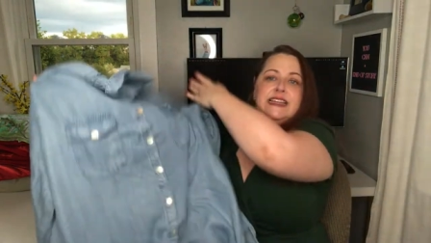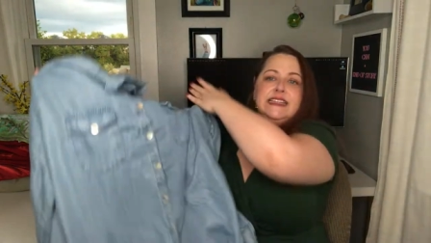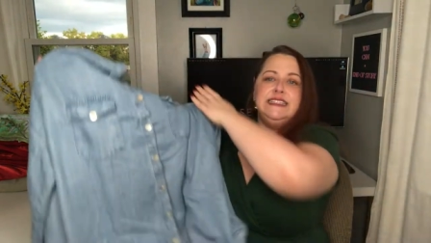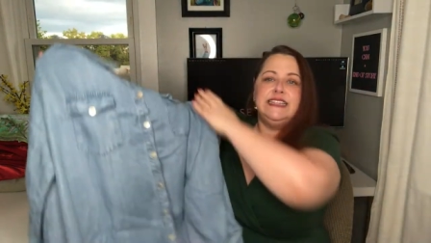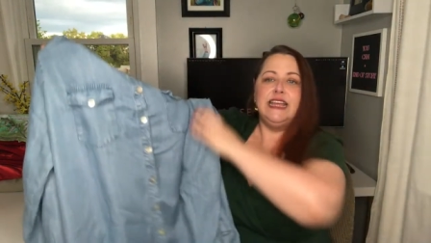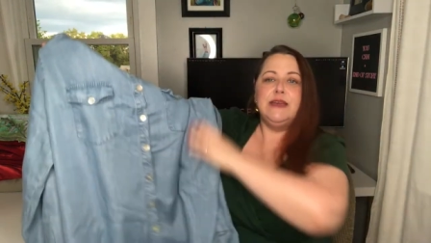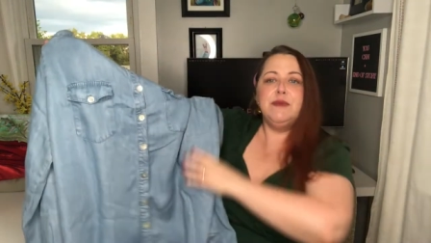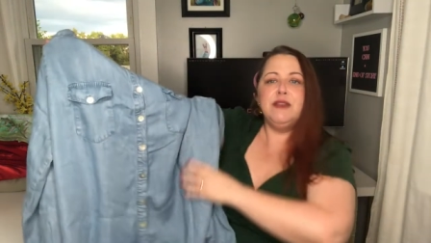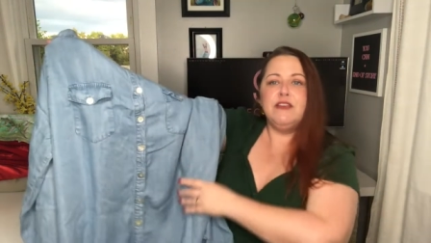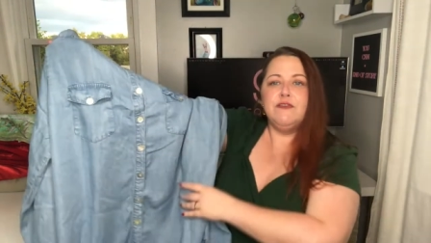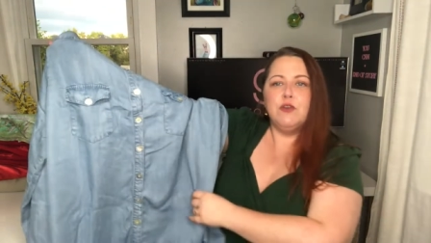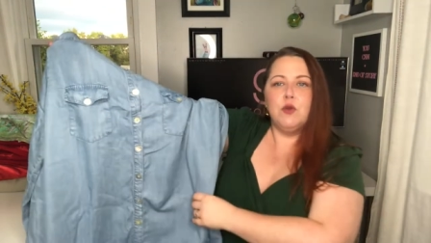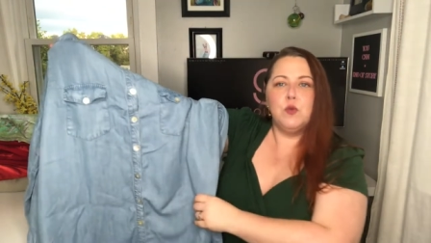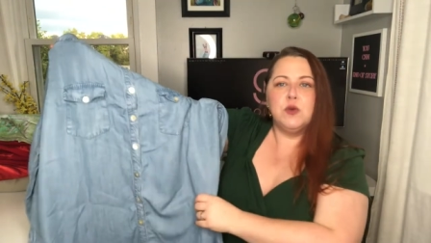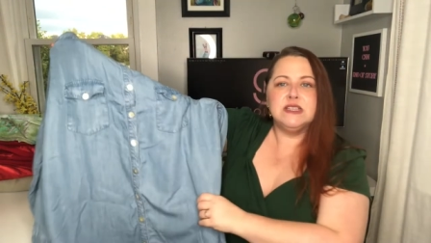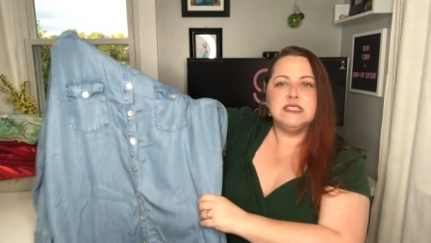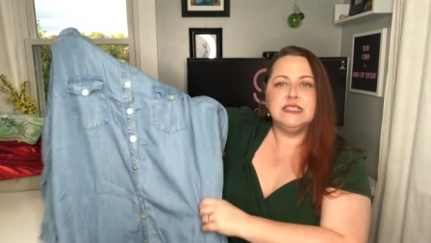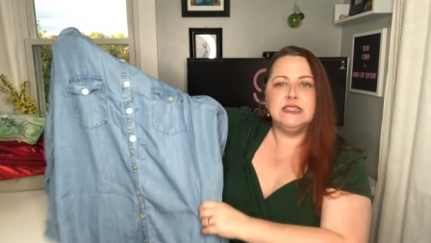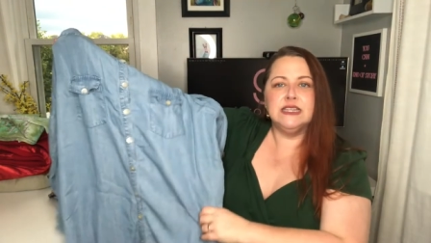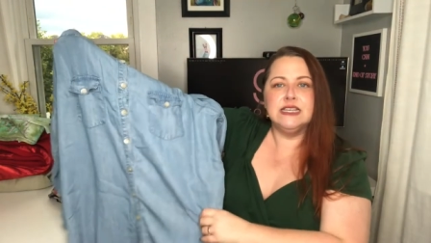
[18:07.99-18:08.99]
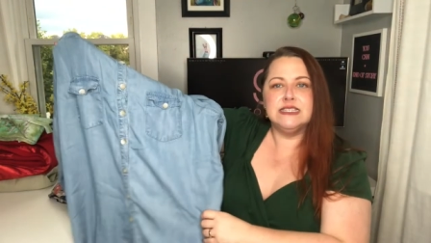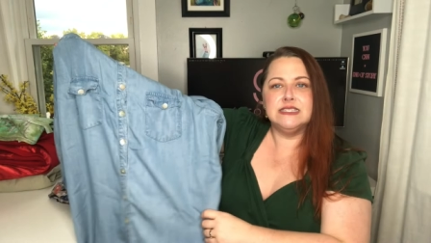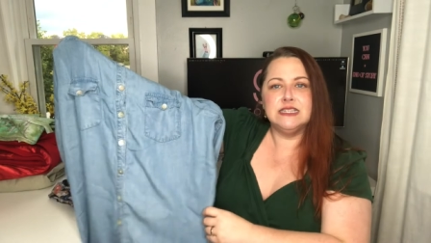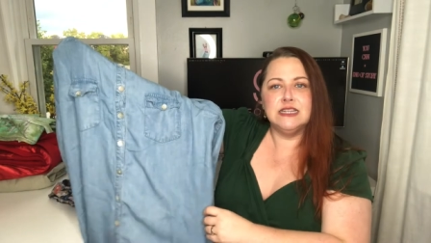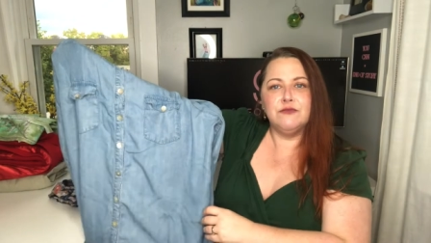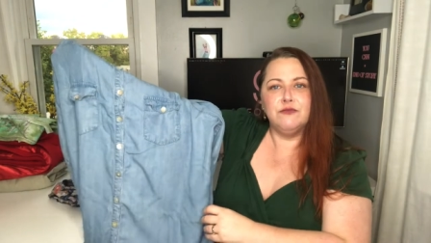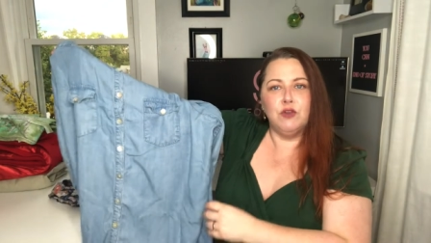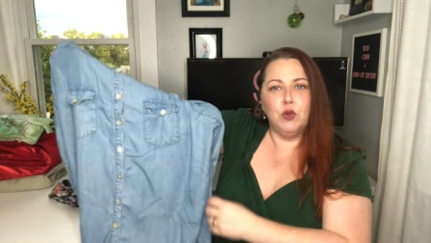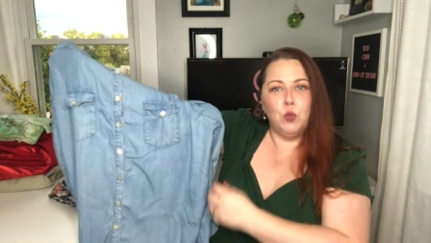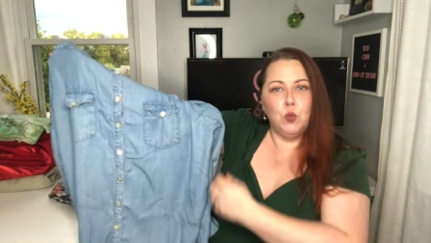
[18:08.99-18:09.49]
Damn it if it wasn't
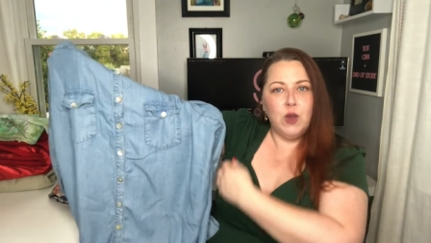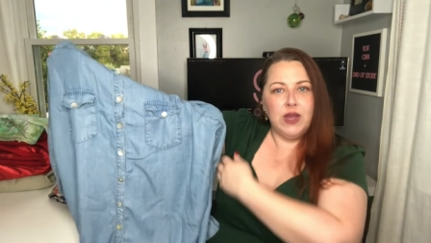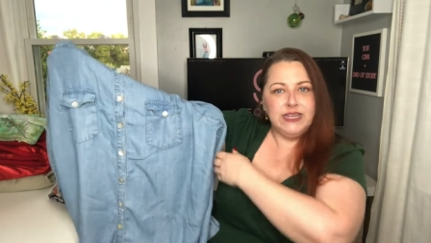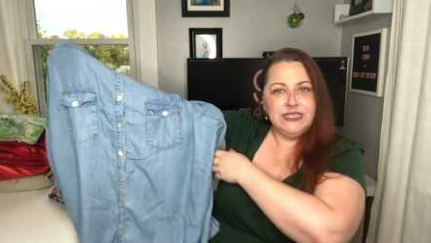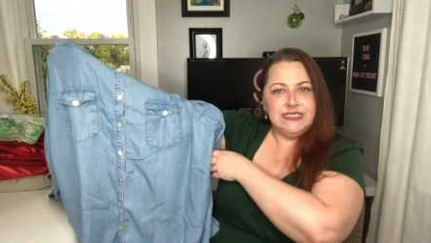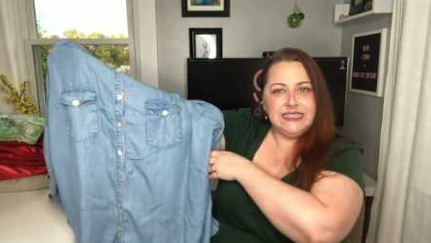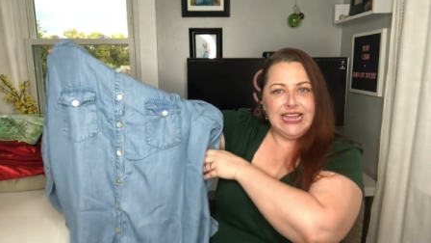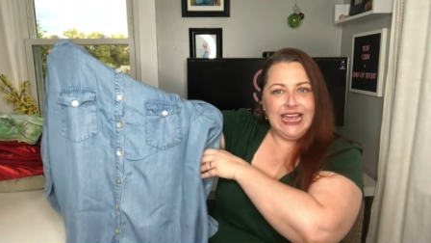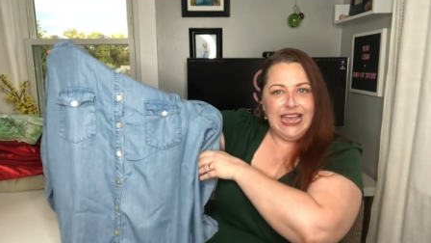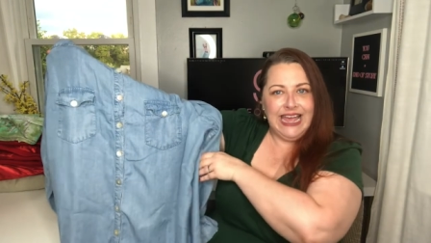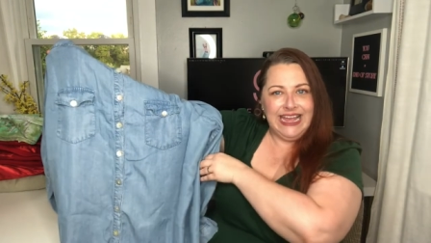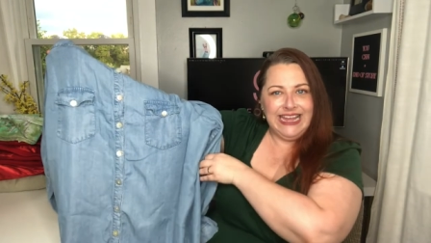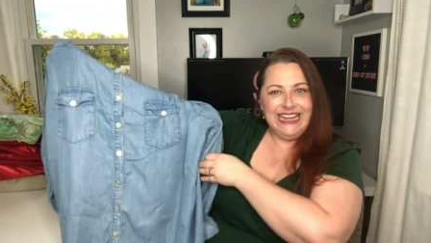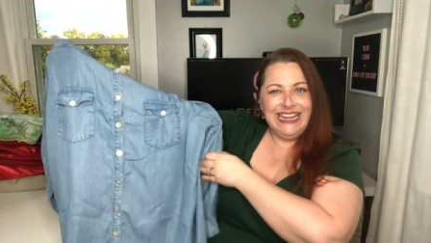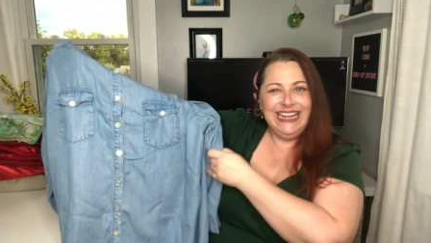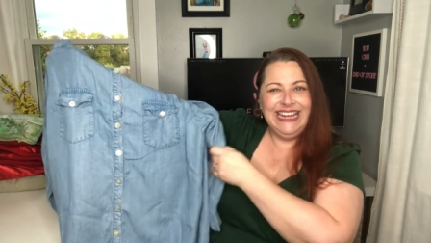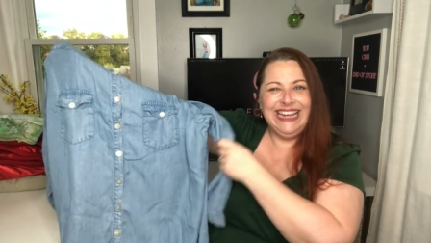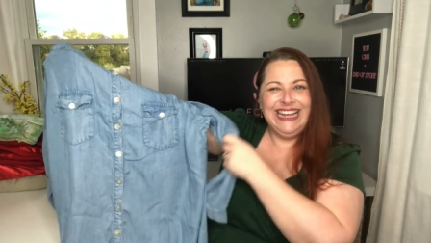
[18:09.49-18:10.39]
listed for one day